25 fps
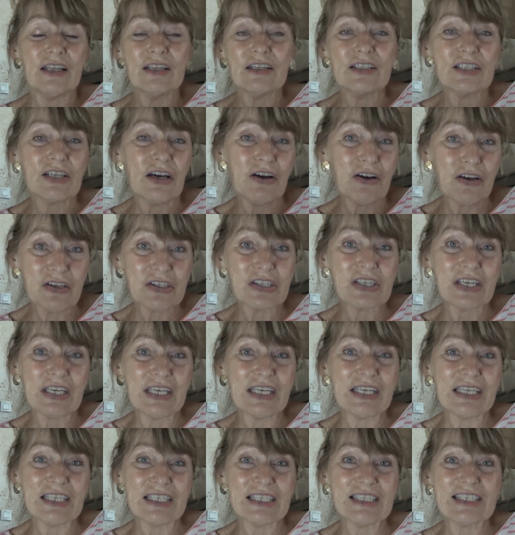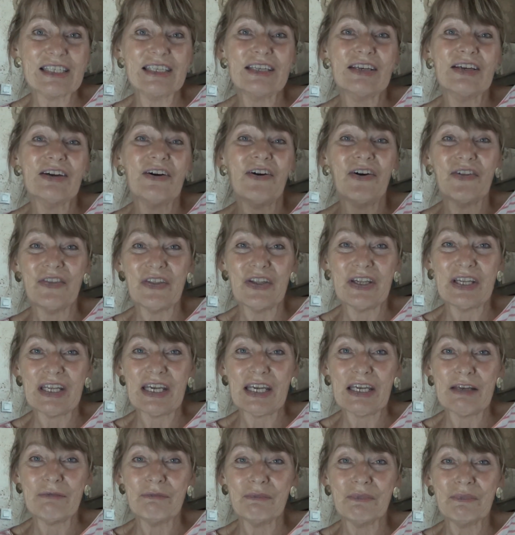task is on the
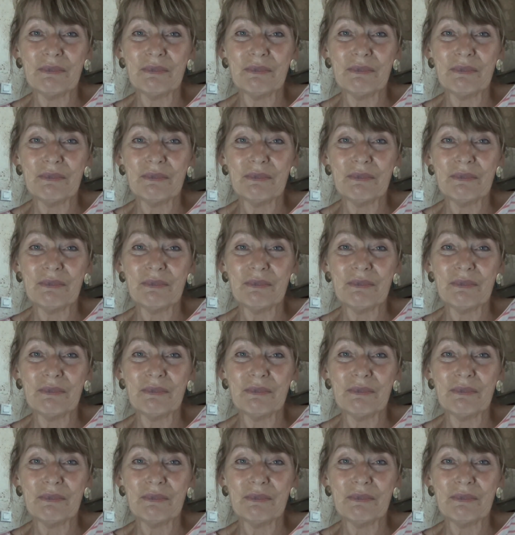day.